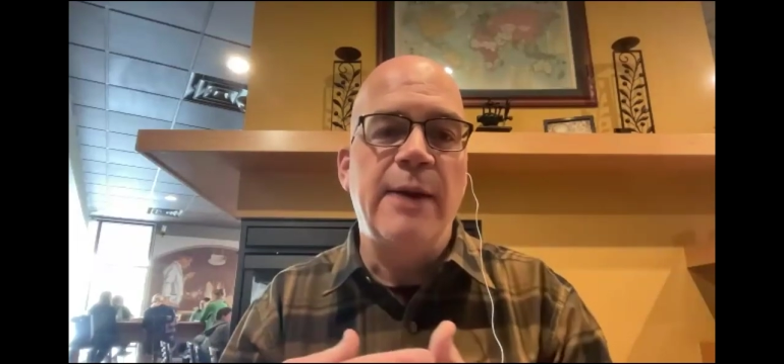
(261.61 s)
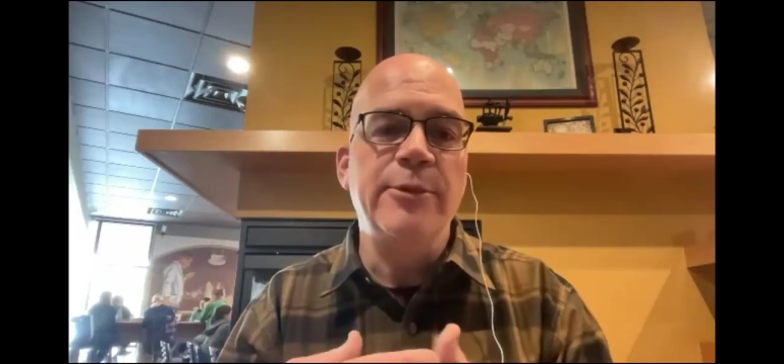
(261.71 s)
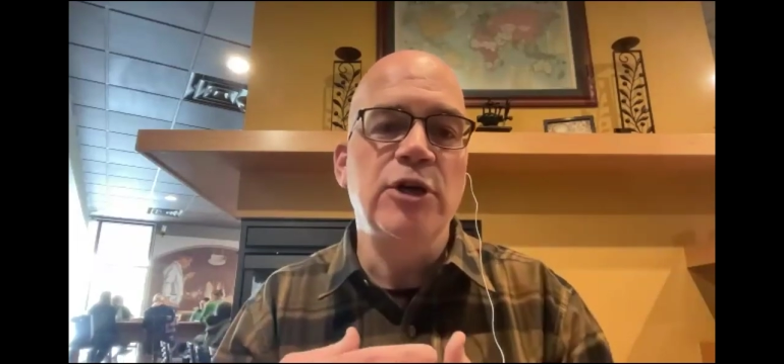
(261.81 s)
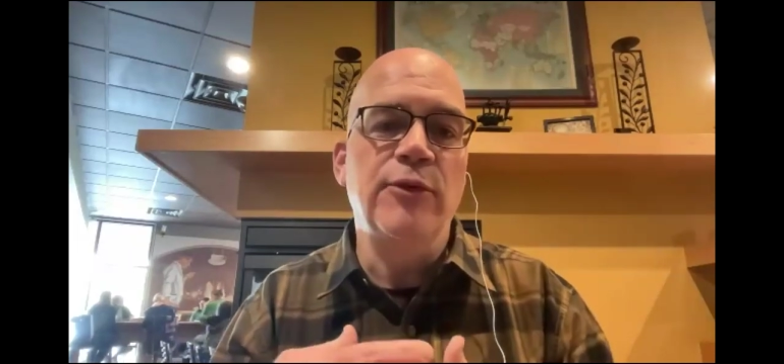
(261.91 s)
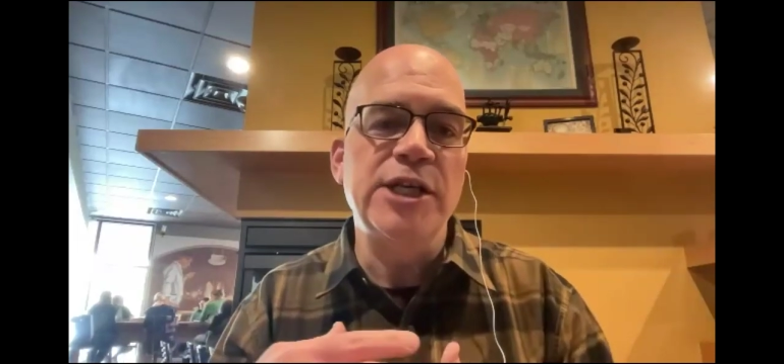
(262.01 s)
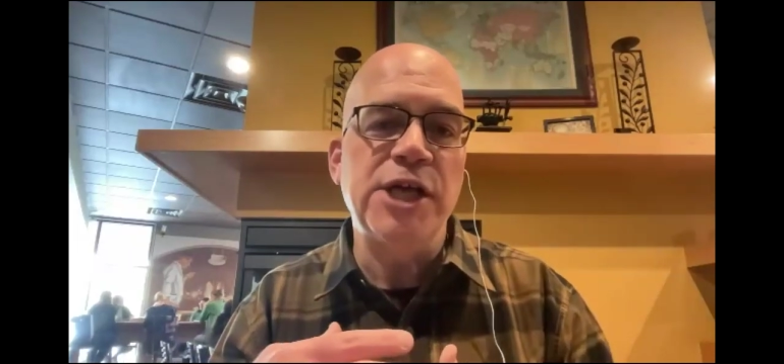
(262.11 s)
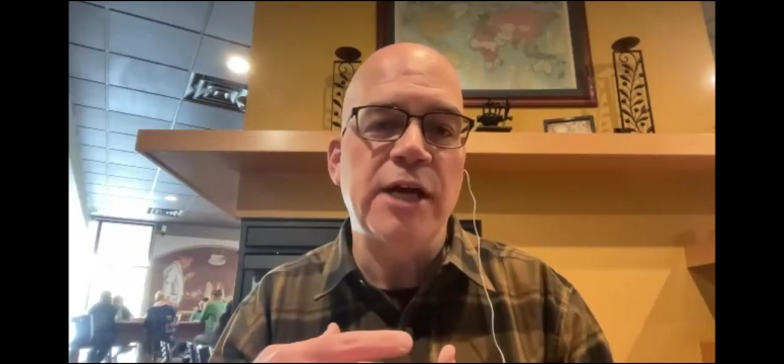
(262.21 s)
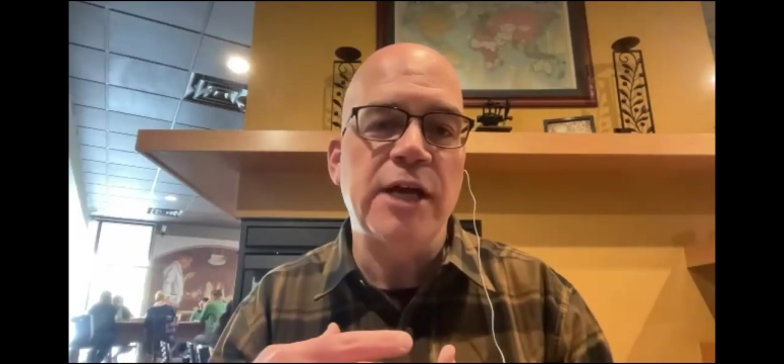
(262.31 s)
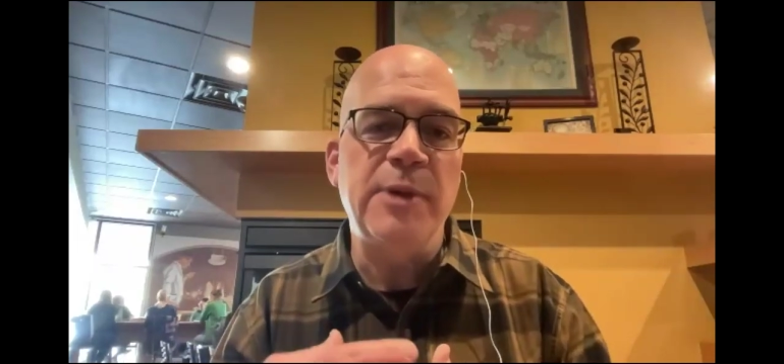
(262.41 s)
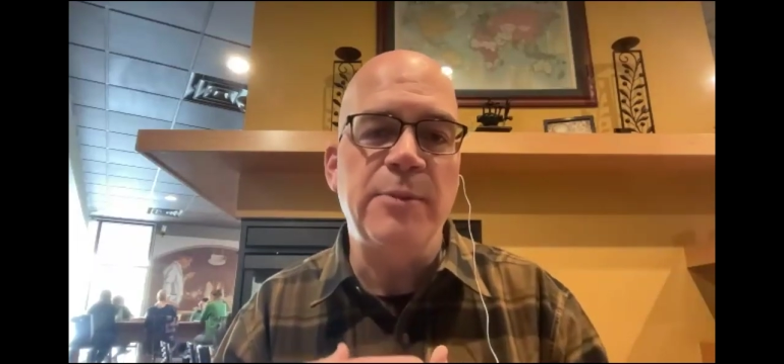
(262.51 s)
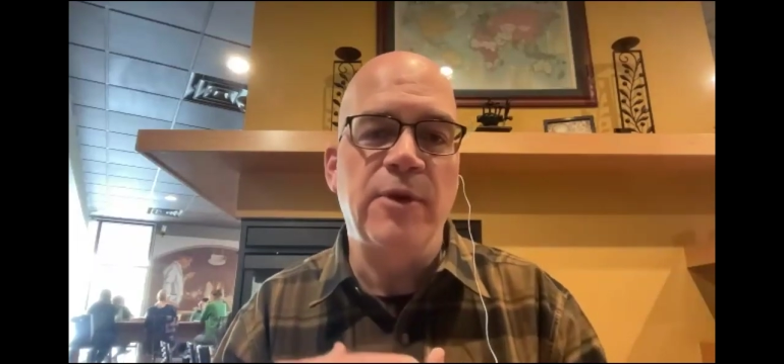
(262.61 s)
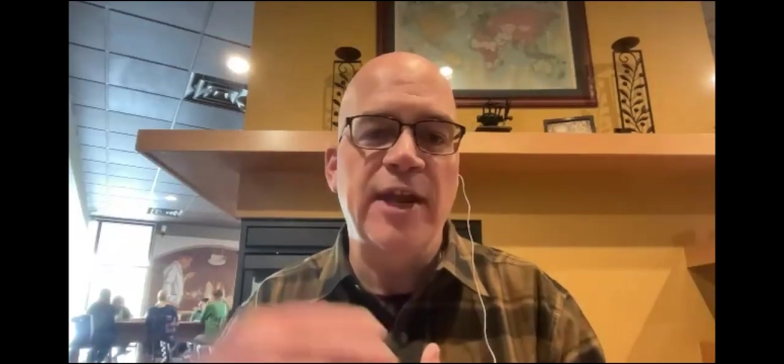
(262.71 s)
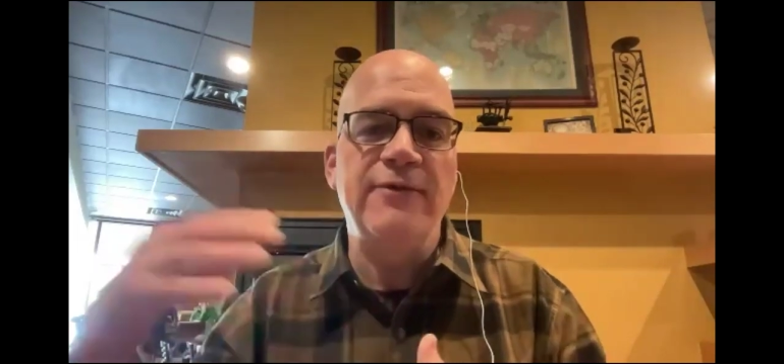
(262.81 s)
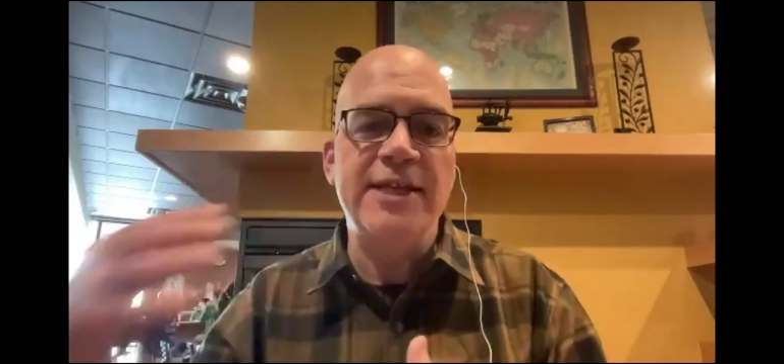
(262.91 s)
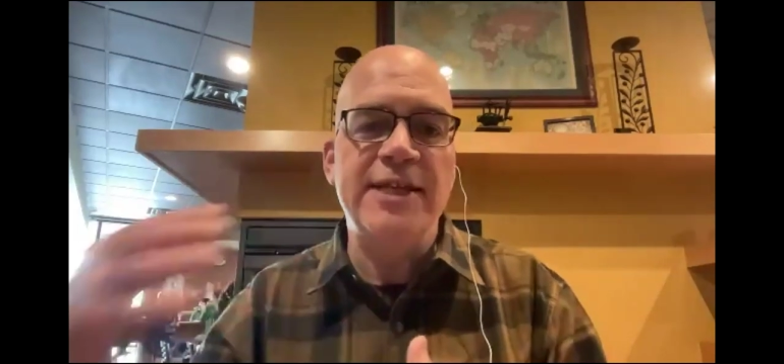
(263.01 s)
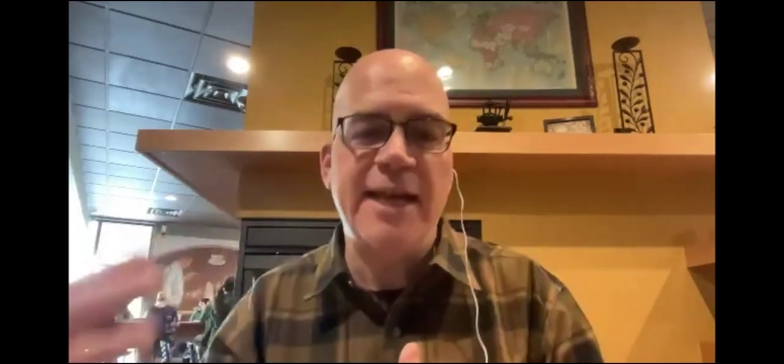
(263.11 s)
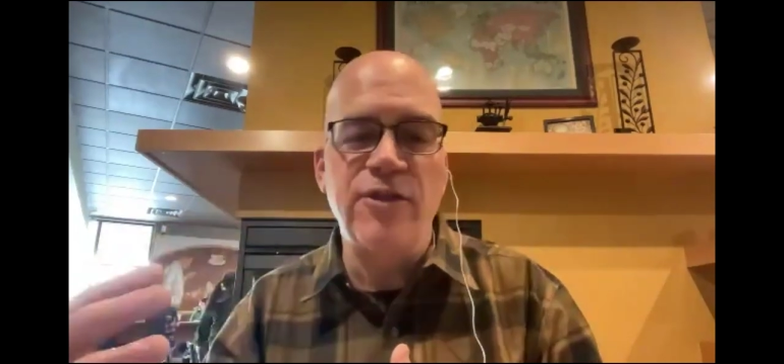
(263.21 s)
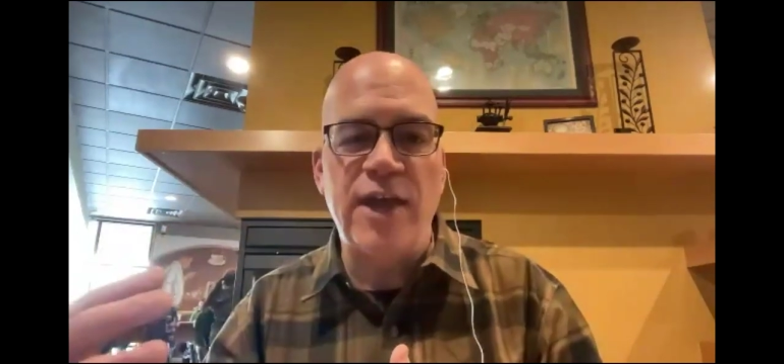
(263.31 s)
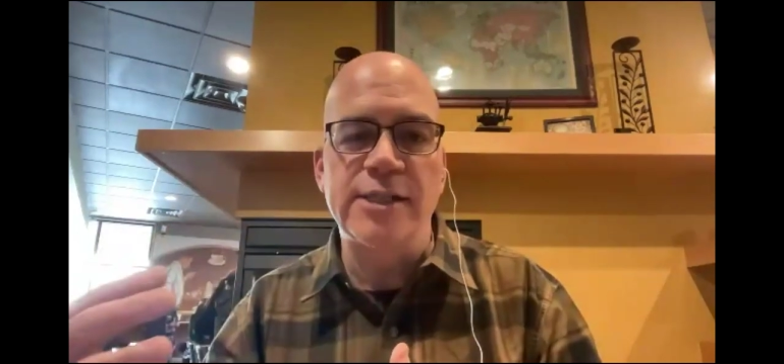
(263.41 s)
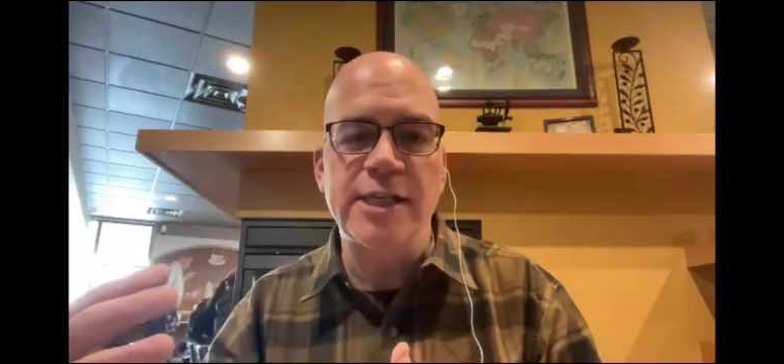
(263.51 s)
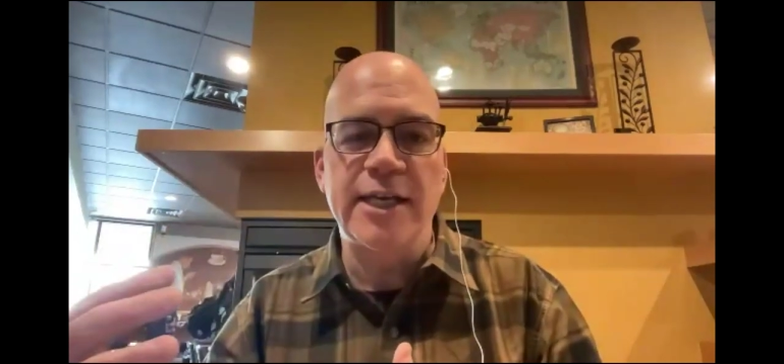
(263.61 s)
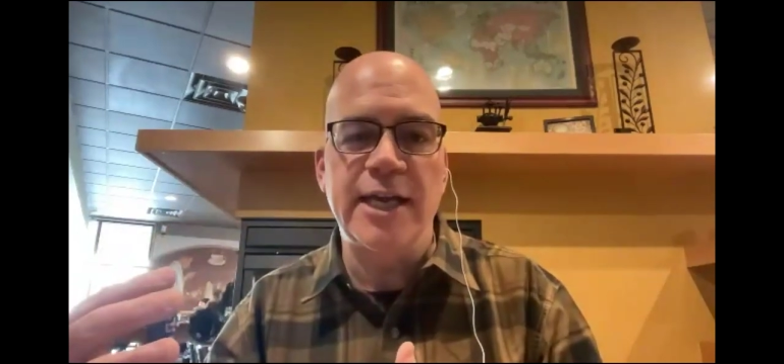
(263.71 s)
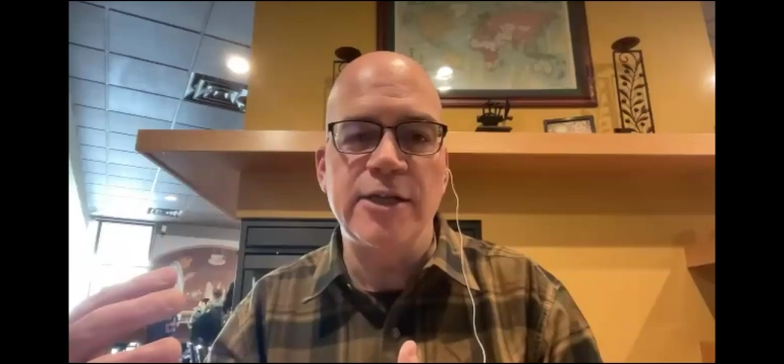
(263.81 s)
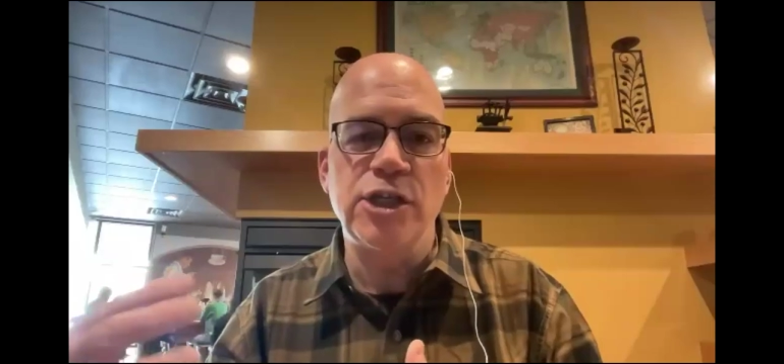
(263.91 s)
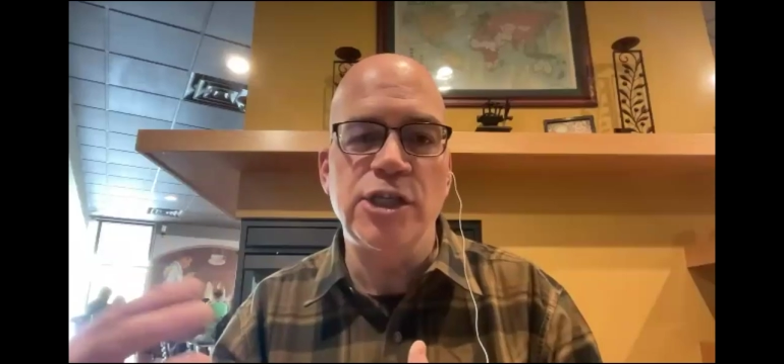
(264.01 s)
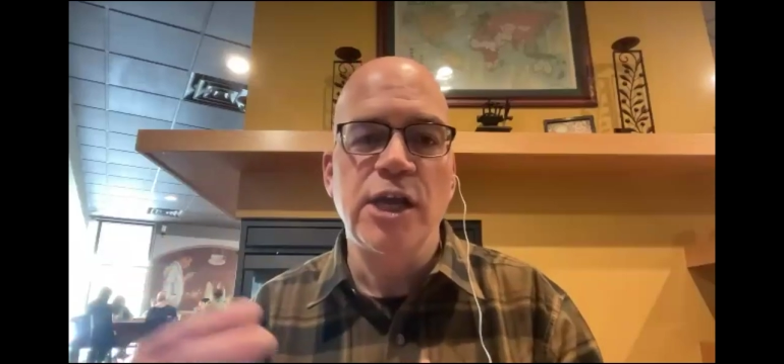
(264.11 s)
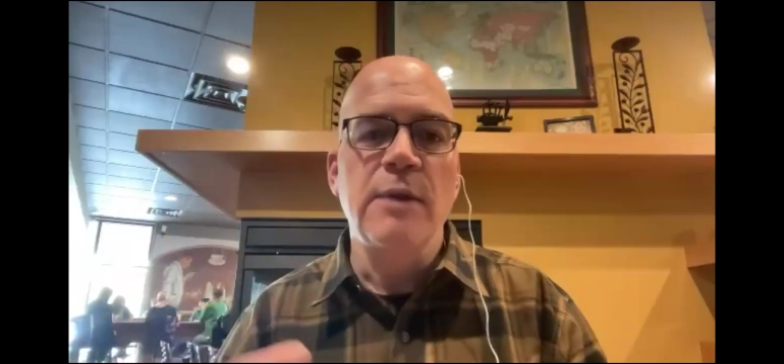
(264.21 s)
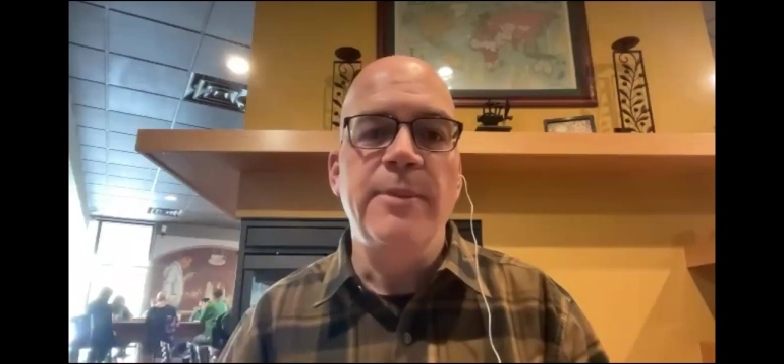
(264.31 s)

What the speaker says: I'm going to reach out to people that have 10,000 connections